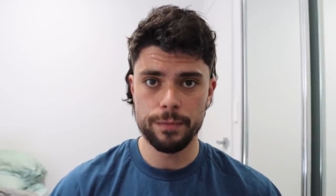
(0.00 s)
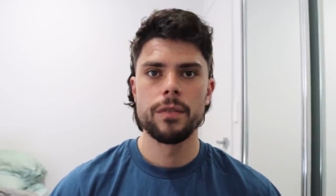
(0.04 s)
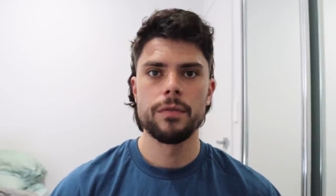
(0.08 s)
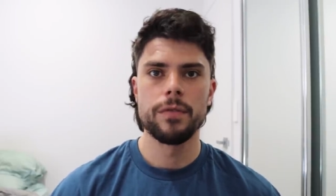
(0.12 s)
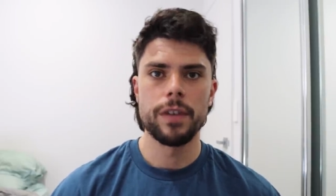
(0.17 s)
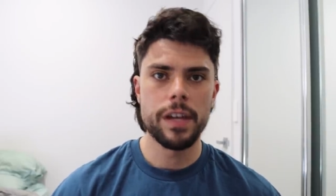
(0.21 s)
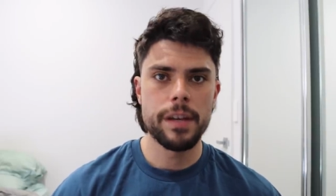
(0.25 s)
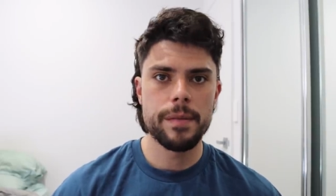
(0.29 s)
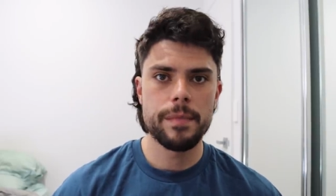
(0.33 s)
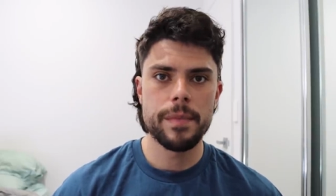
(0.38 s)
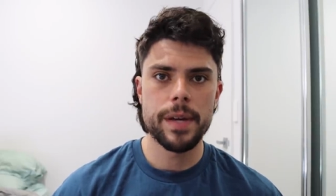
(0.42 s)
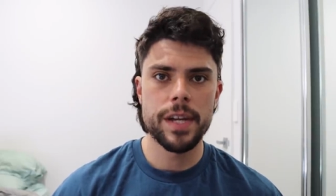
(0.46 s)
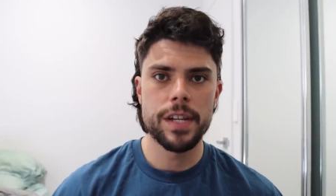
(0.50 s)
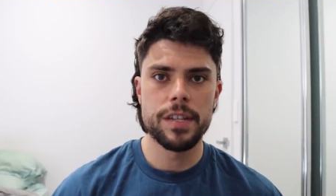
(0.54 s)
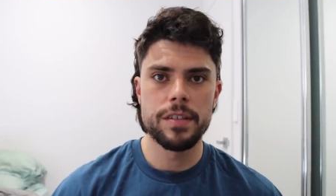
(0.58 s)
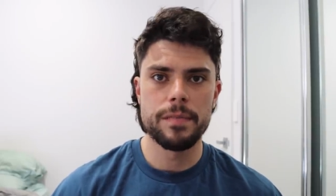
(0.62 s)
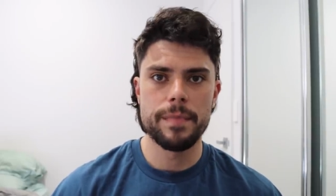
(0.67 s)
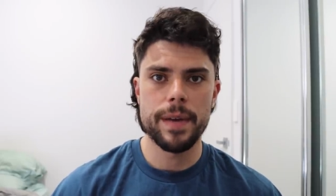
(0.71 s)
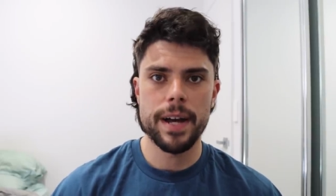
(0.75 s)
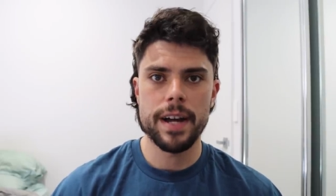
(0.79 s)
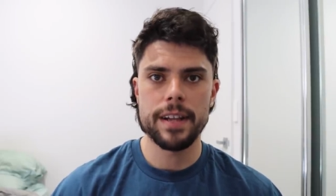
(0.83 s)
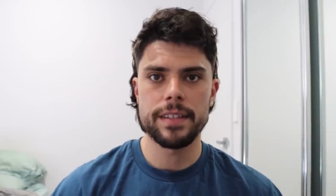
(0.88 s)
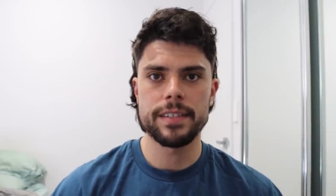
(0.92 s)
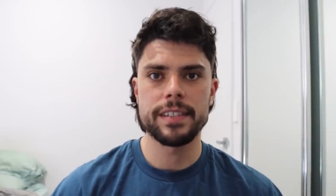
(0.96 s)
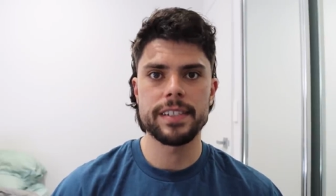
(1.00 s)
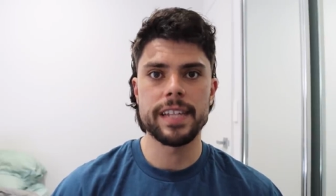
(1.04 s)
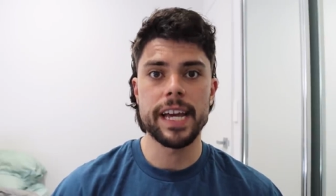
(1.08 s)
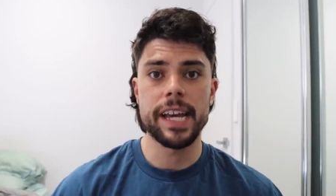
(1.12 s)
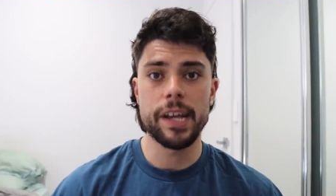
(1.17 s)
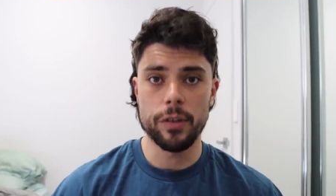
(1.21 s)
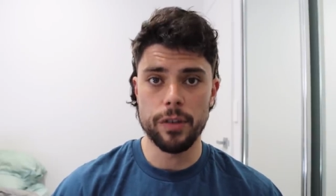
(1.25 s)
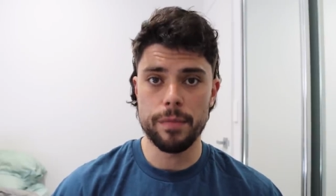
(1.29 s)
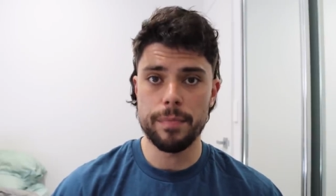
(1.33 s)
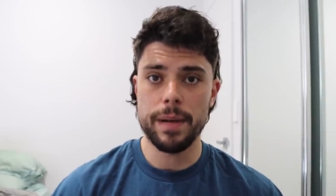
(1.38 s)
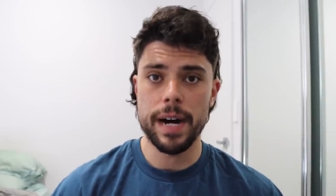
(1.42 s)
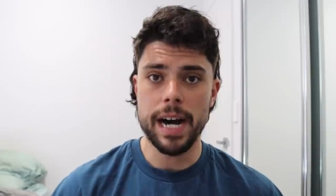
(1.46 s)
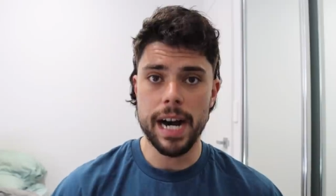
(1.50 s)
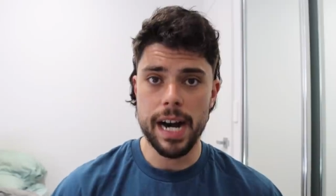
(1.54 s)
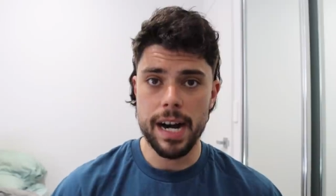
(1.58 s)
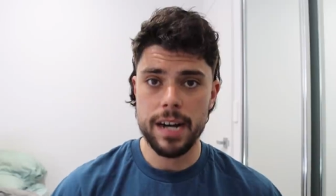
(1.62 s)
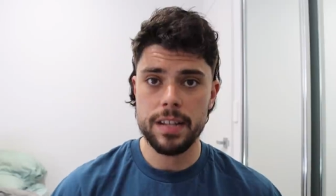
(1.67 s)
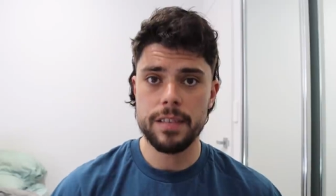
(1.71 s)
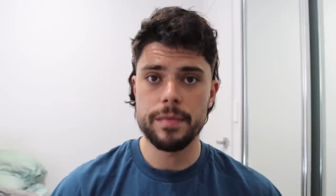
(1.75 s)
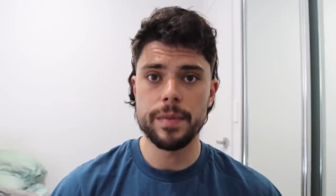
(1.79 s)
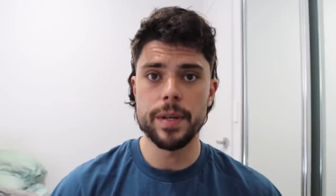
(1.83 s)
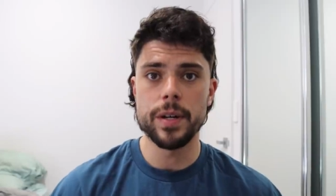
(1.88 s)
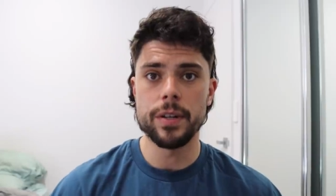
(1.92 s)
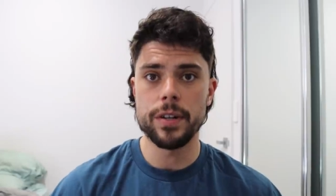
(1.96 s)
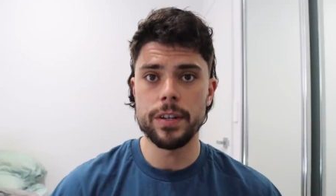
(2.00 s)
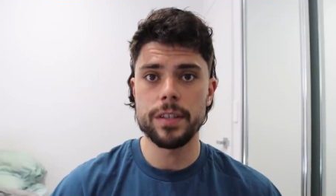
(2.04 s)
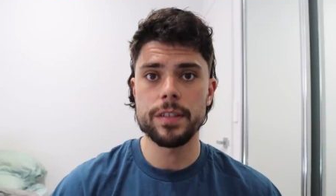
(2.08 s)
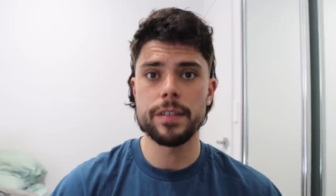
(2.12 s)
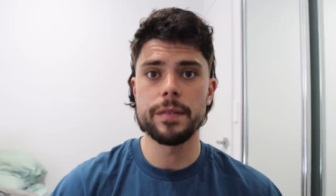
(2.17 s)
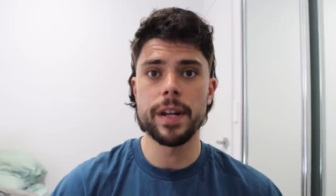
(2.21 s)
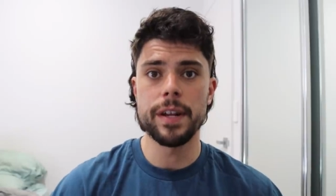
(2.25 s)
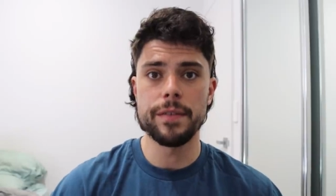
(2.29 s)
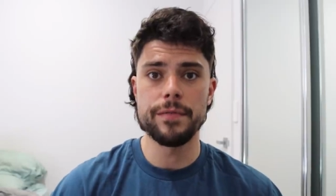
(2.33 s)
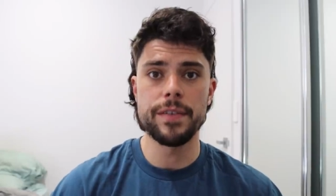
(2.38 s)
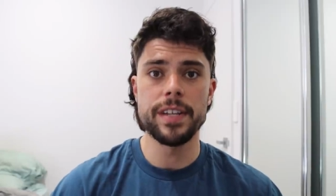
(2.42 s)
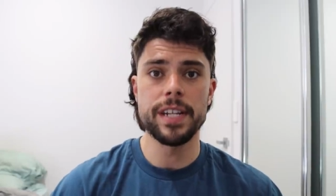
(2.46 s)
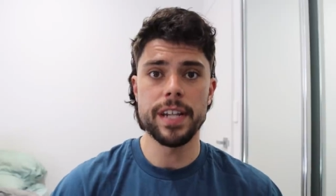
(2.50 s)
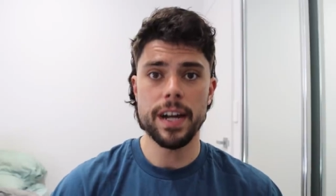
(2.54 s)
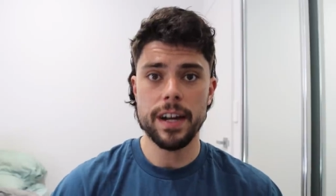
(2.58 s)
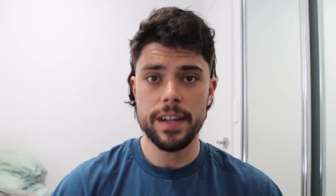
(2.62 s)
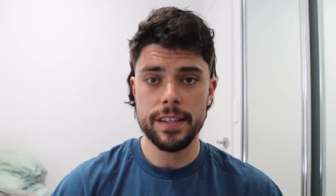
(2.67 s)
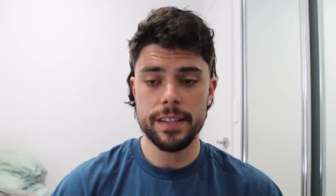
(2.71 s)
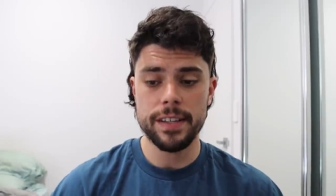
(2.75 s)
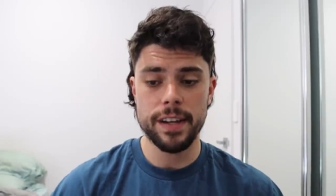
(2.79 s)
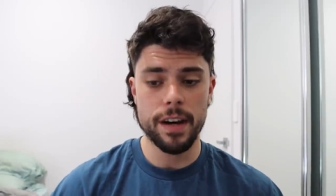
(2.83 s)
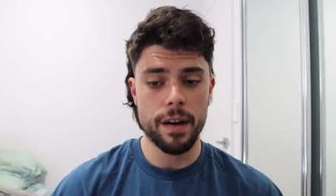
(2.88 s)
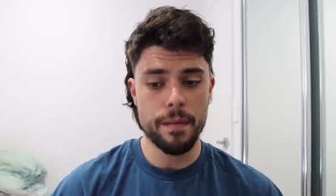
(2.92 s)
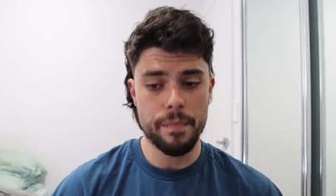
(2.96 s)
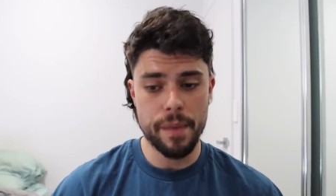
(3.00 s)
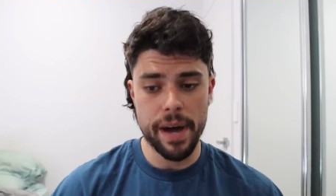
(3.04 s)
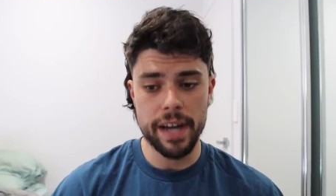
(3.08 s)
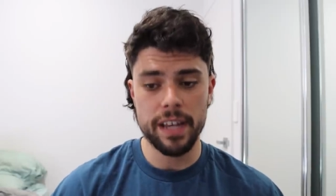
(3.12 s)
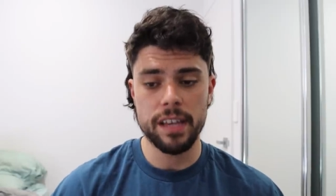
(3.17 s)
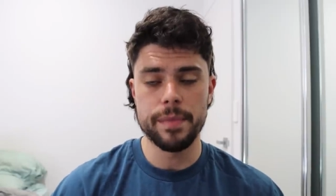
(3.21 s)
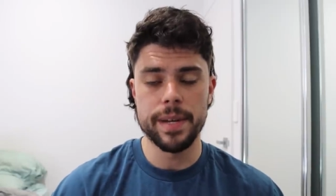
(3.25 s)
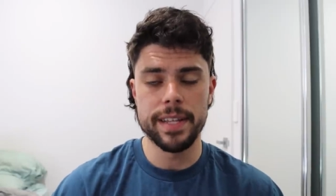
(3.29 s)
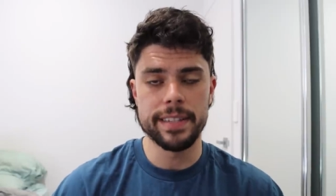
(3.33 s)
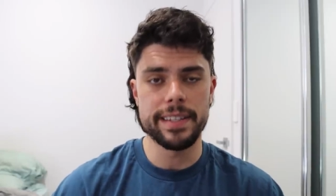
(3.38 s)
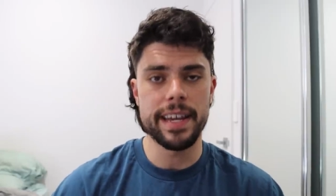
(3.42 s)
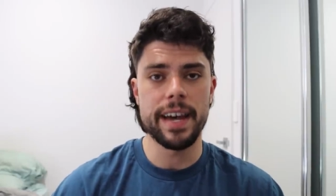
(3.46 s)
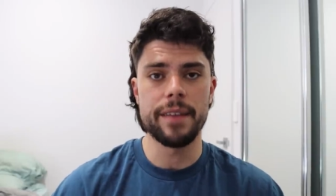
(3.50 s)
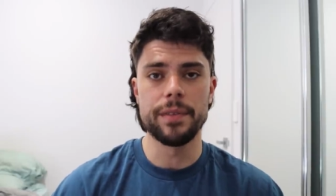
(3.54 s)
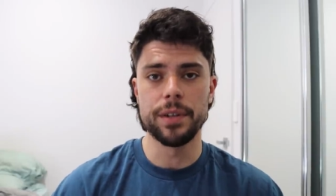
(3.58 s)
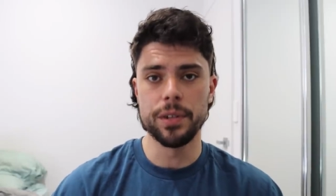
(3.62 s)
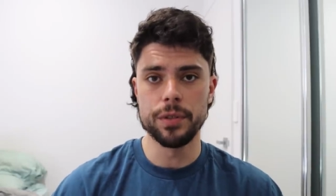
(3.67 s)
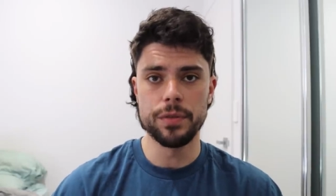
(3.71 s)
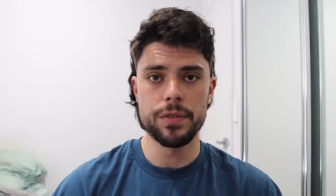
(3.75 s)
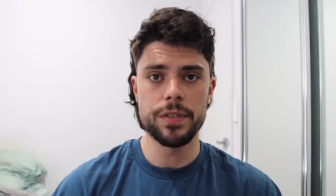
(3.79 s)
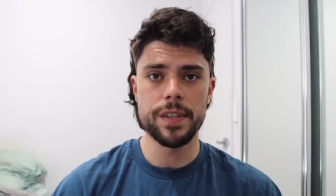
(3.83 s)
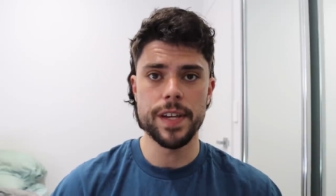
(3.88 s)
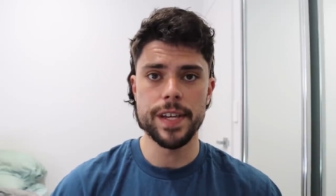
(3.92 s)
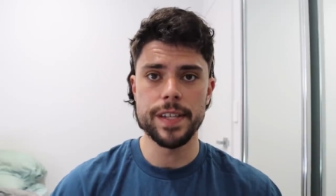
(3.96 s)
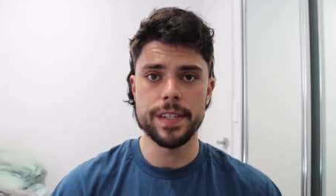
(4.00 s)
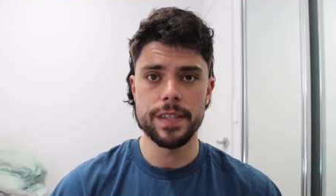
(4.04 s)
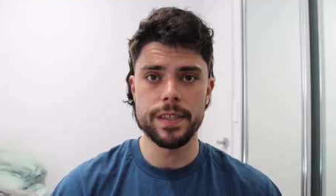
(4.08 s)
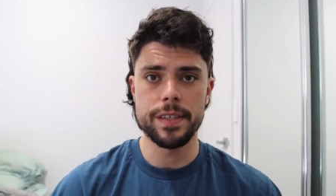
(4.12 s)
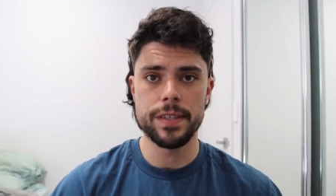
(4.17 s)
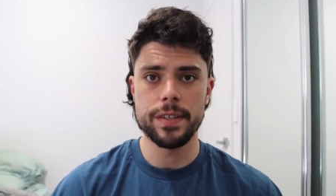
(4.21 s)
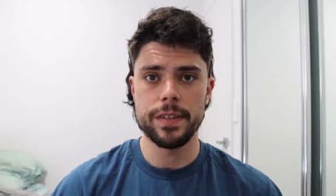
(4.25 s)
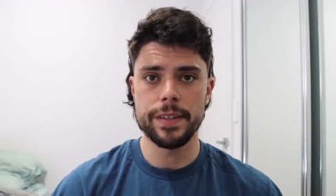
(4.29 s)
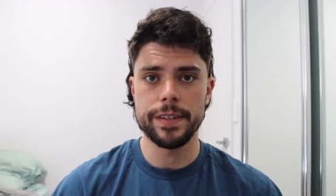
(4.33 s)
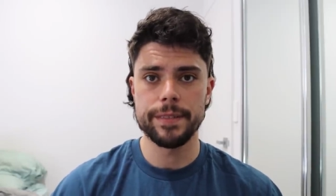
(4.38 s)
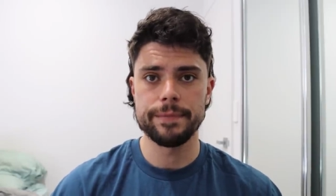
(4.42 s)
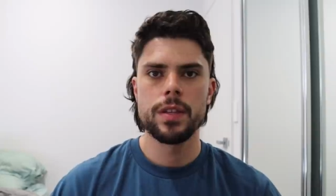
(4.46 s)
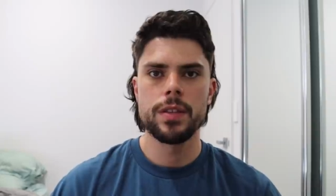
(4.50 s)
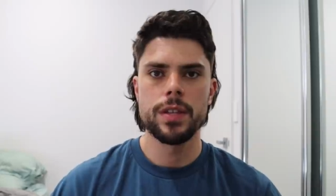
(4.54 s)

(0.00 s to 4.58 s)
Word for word: For him, it's about staying on the park, to be honest. And if he does, I'll back him in to have a good season this year.